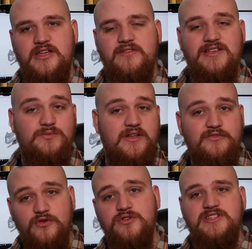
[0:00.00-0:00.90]
as when I
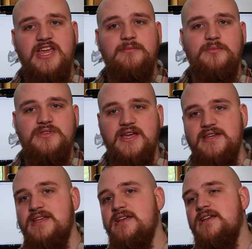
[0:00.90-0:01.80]
first came up with the
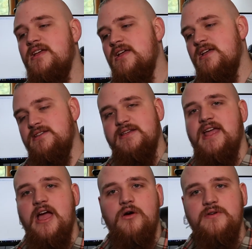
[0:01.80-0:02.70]
idea to
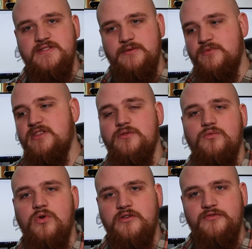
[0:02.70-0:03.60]
now, as I'm in the
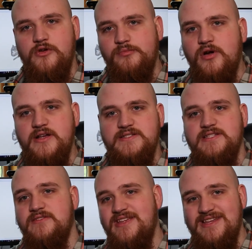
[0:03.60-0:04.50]
workflow
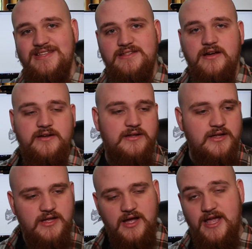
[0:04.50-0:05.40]
process of getting it done.
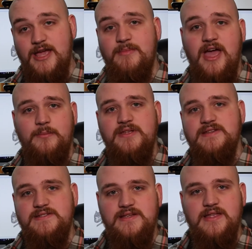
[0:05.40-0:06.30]
I am happy to
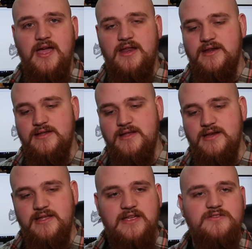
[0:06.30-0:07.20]
see that, and
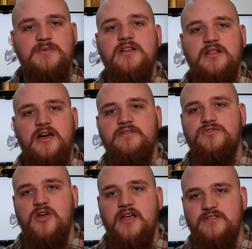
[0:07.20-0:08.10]
it gives me a lot of
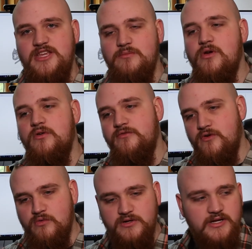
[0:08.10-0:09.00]
drive to keep going
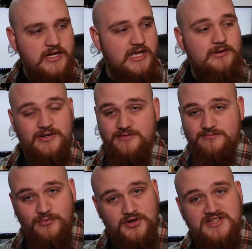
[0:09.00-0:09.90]
forward.
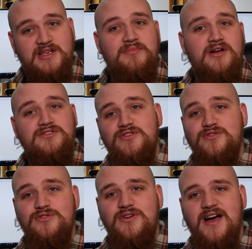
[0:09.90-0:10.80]
But point is, I bought
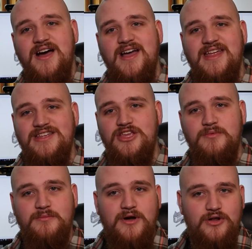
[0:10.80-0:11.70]
two
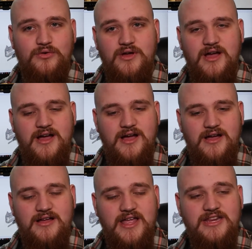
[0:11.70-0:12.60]
Anycubic mono
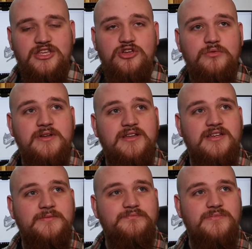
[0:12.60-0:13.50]

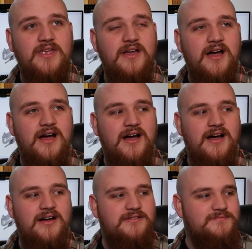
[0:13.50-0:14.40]
Anycubic. I'll